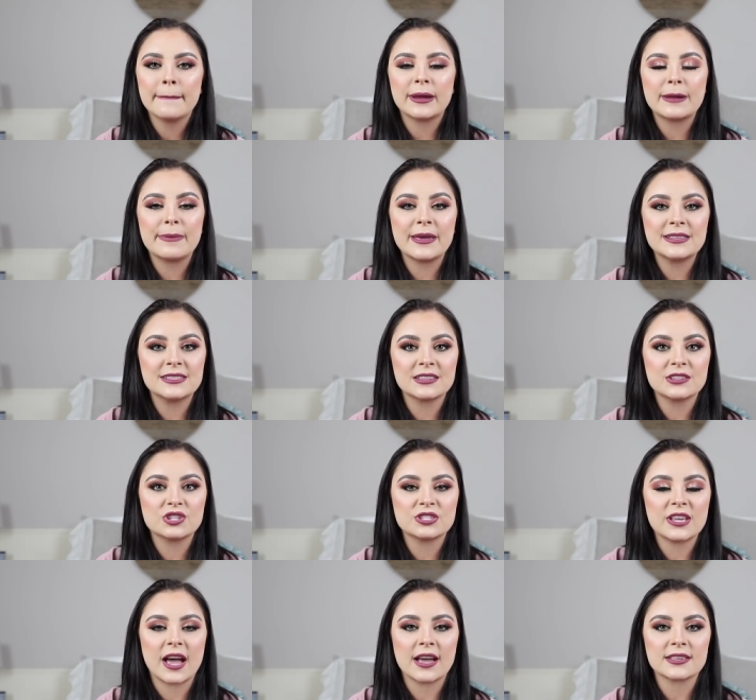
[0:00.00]
but it basically
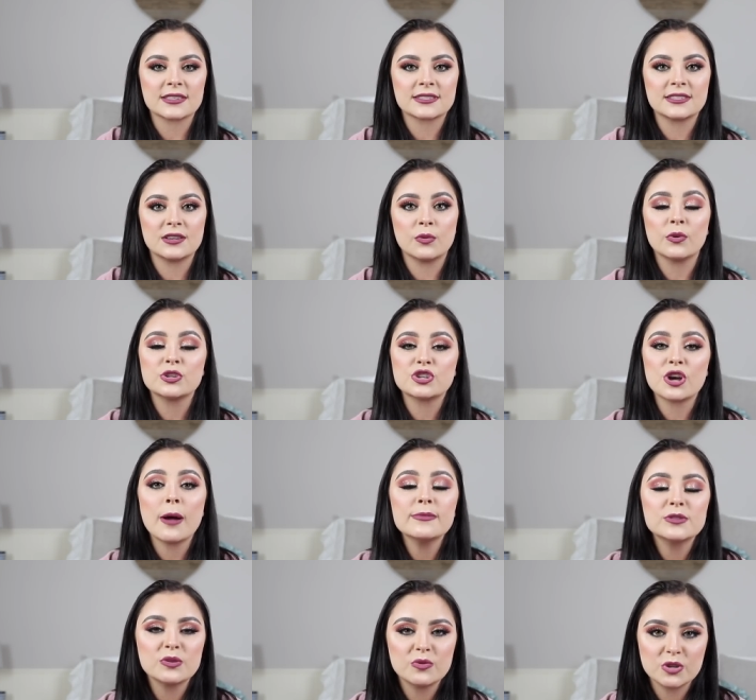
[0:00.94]
just asks you what
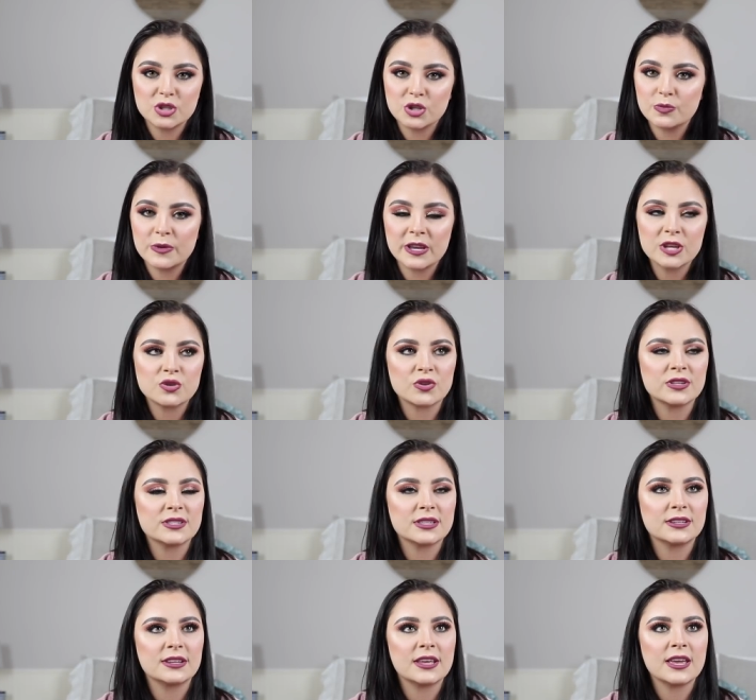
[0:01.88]
jobs would you be
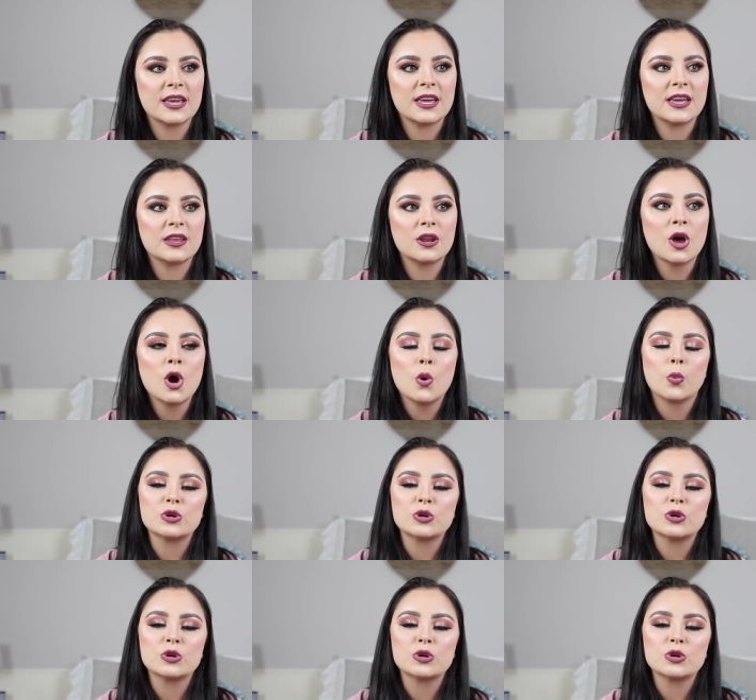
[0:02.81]
interested in,